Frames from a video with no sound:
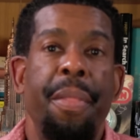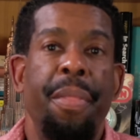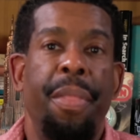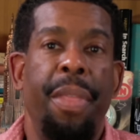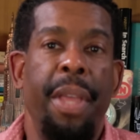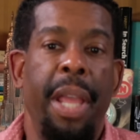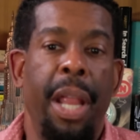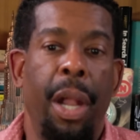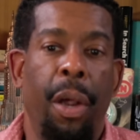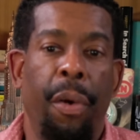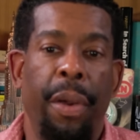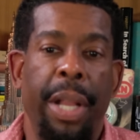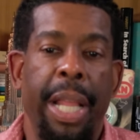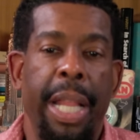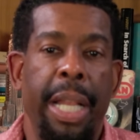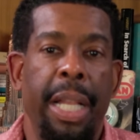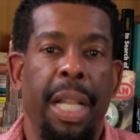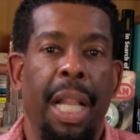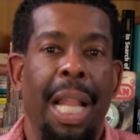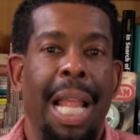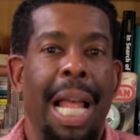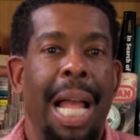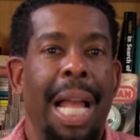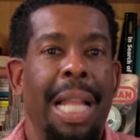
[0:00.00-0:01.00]
and or the
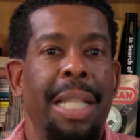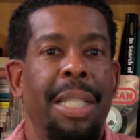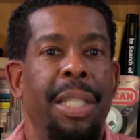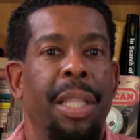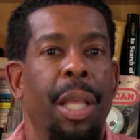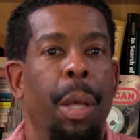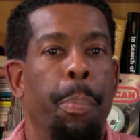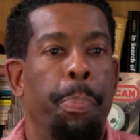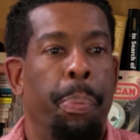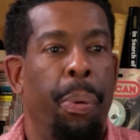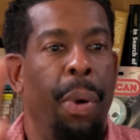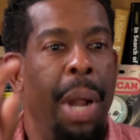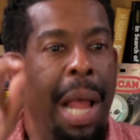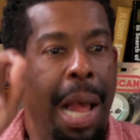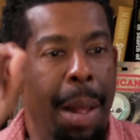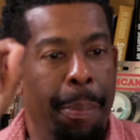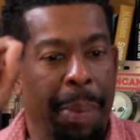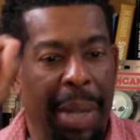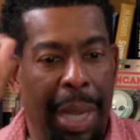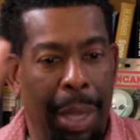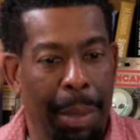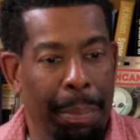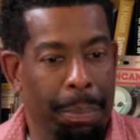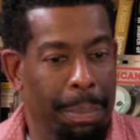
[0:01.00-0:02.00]
biologist. lies the
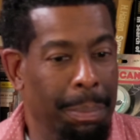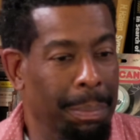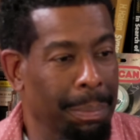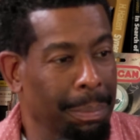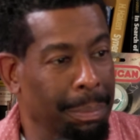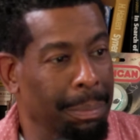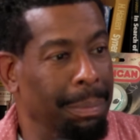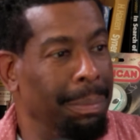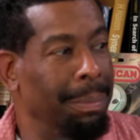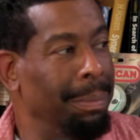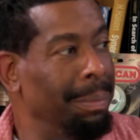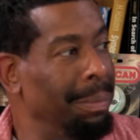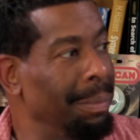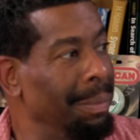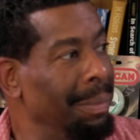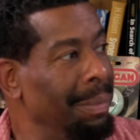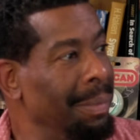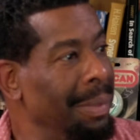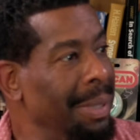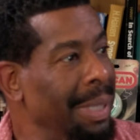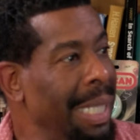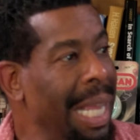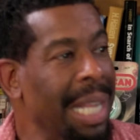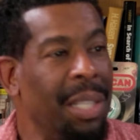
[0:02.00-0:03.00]
problem. Yeah.
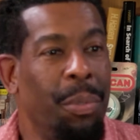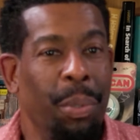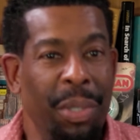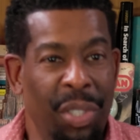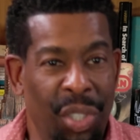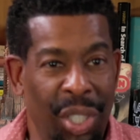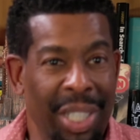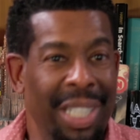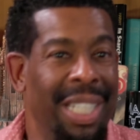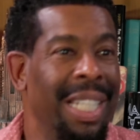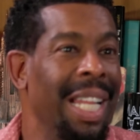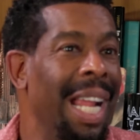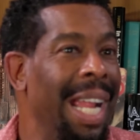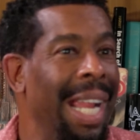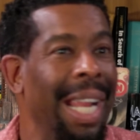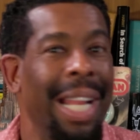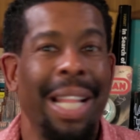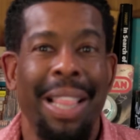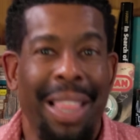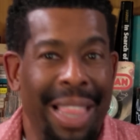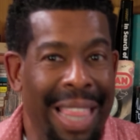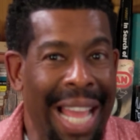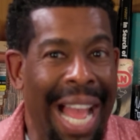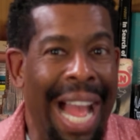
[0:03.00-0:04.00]
That's what she's
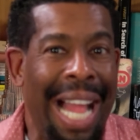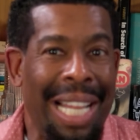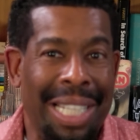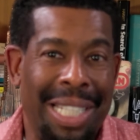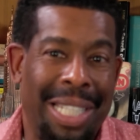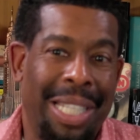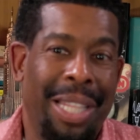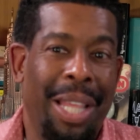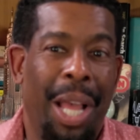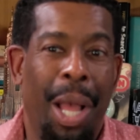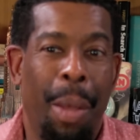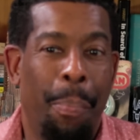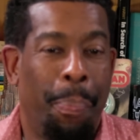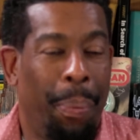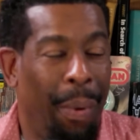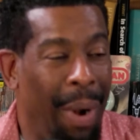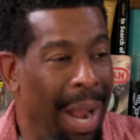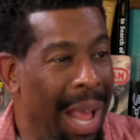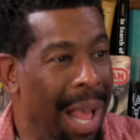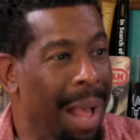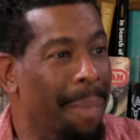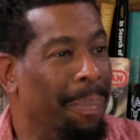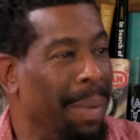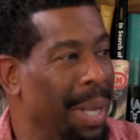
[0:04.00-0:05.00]
saying. That's mm -hmm. the That's
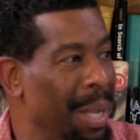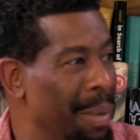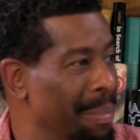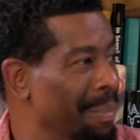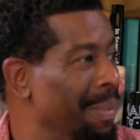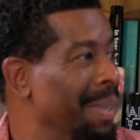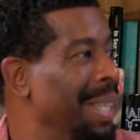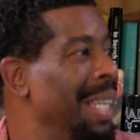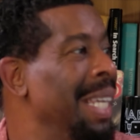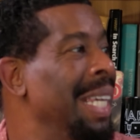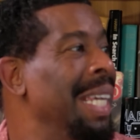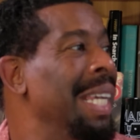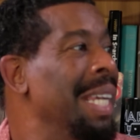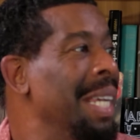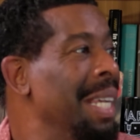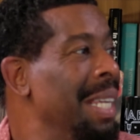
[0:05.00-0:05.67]
problem. yeah.